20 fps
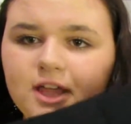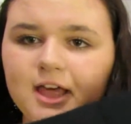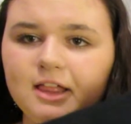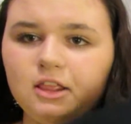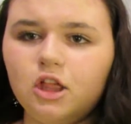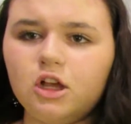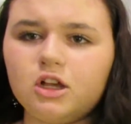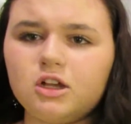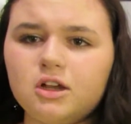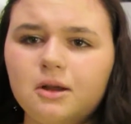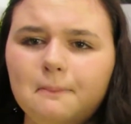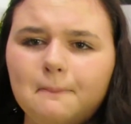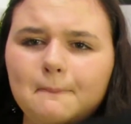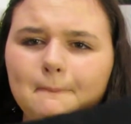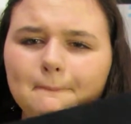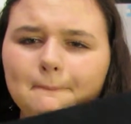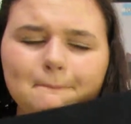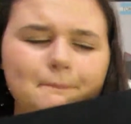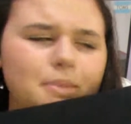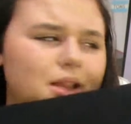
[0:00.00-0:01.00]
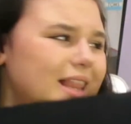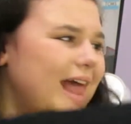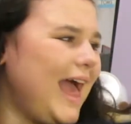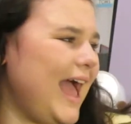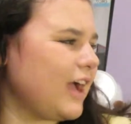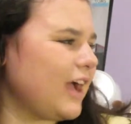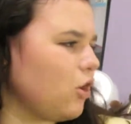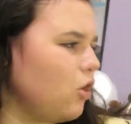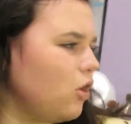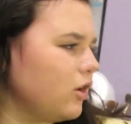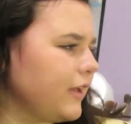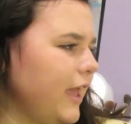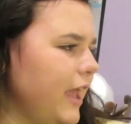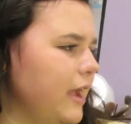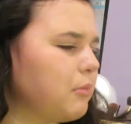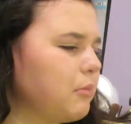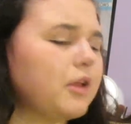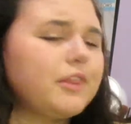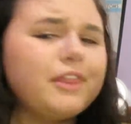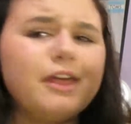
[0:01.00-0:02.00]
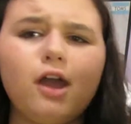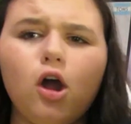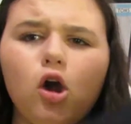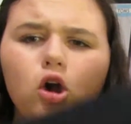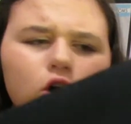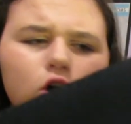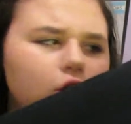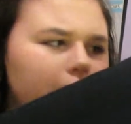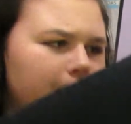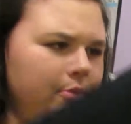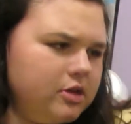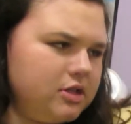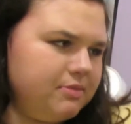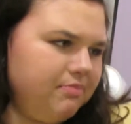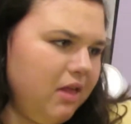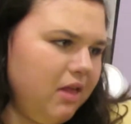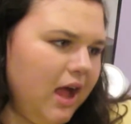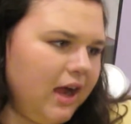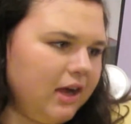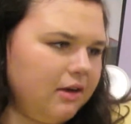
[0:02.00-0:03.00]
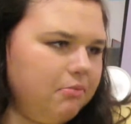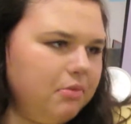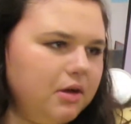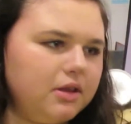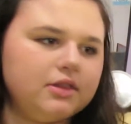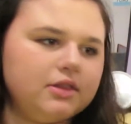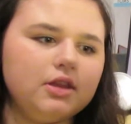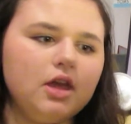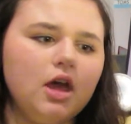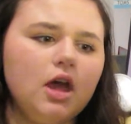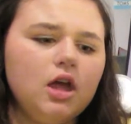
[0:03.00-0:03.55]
They look black on camera. They are almost black, but